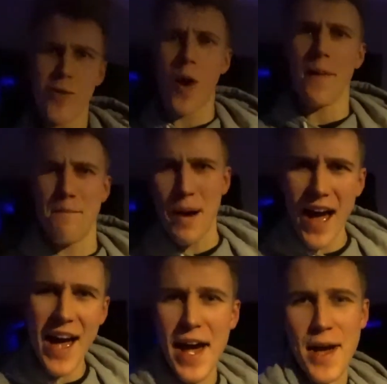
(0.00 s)
quite
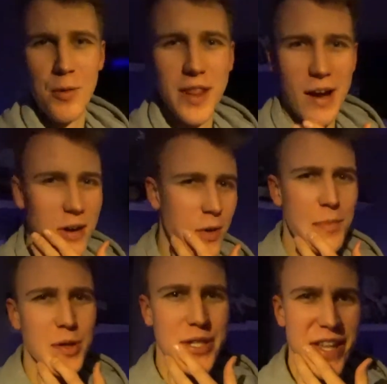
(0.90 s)
bare without a
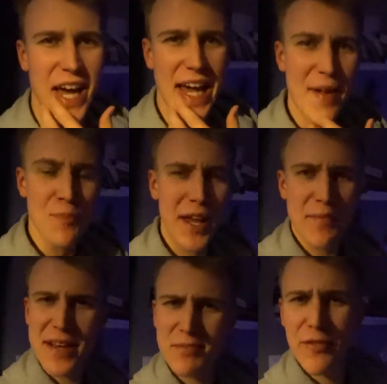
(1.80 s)
computer there, and
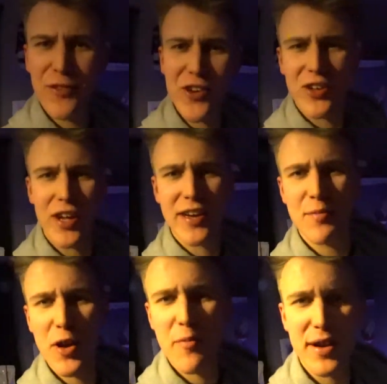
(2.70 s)
it makes me feel like
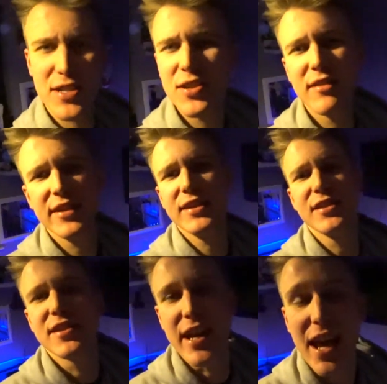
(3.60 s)
I'm going back to
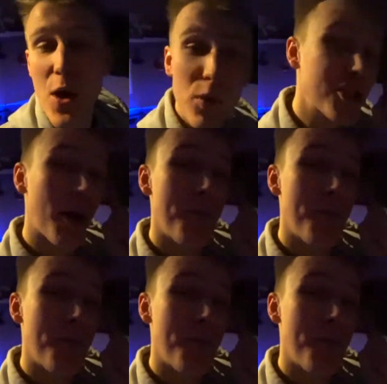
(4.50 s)
university, which